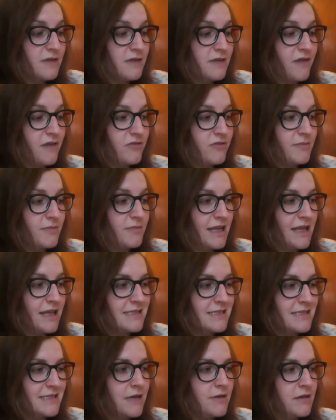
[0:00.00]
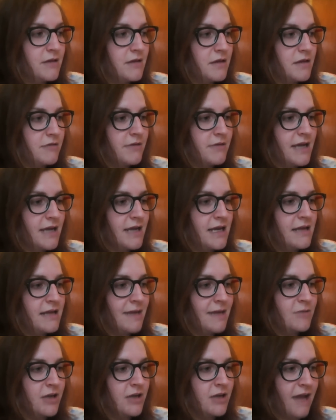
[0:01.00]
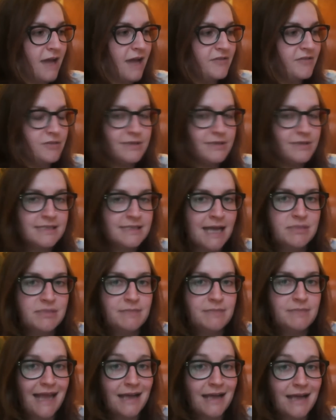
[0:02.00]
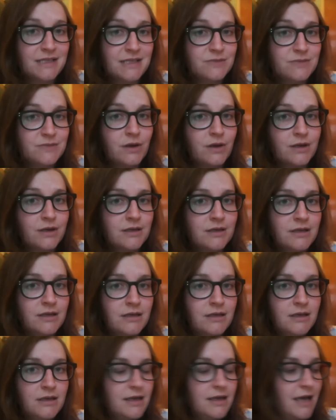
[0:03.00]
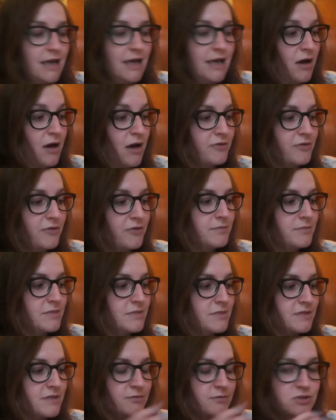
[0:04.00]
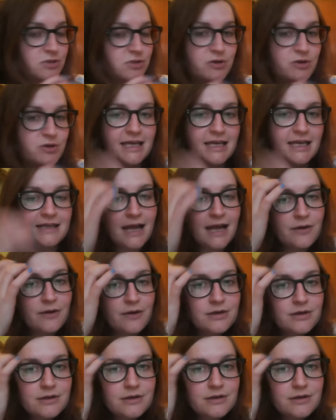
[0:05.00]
far for me, that's the only thing really that I'm going to have to adapt in my next one, apart from shrinking it down.